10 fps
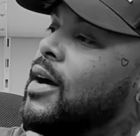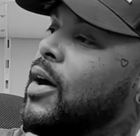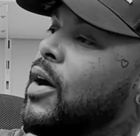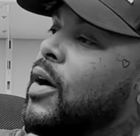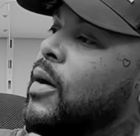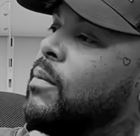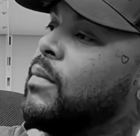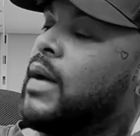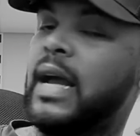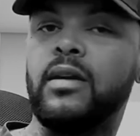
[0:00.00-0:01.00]

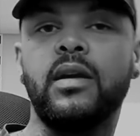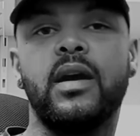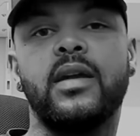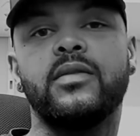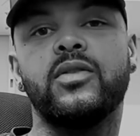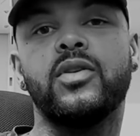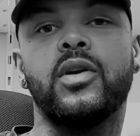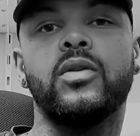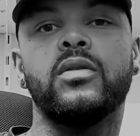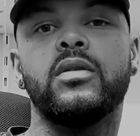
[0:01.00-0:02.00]
and you
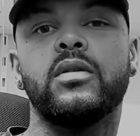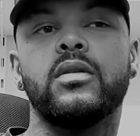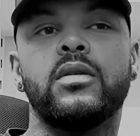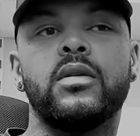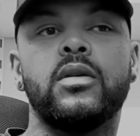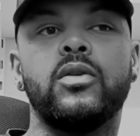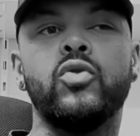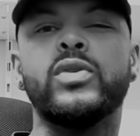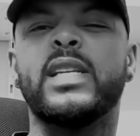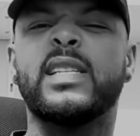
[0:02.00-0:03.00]
know,
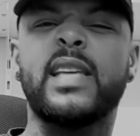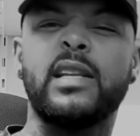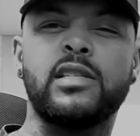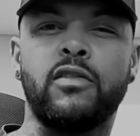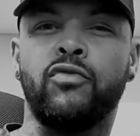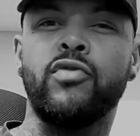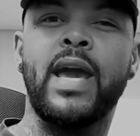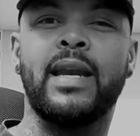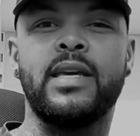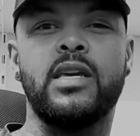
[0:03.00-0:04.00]
losing sense of
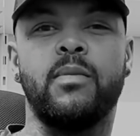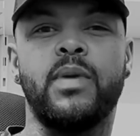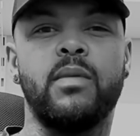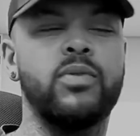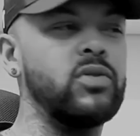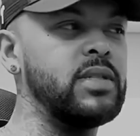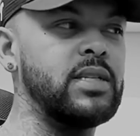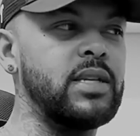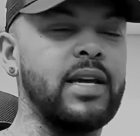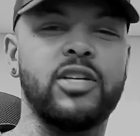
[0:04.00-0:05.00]
reality a bit, because
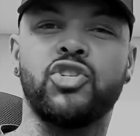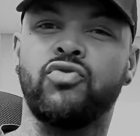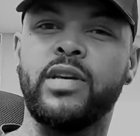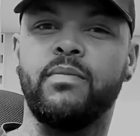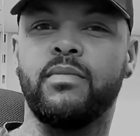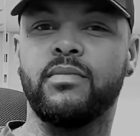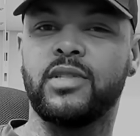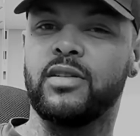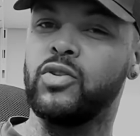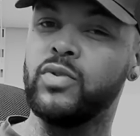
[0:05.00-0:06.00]
it's like a dream
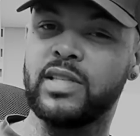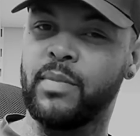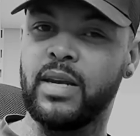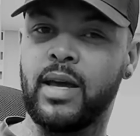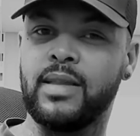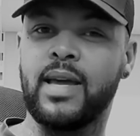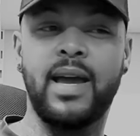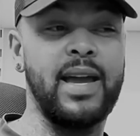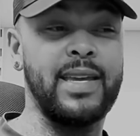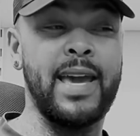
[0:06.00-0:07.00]
to do something like that.
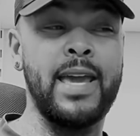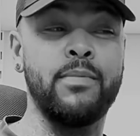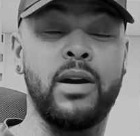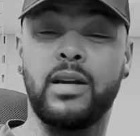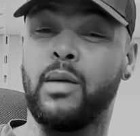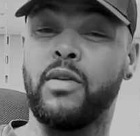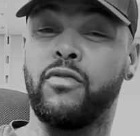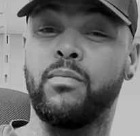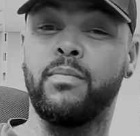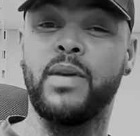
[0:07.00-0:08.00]
A gamer, coming
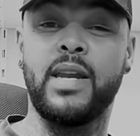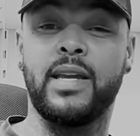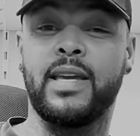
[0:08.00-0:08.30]
from being a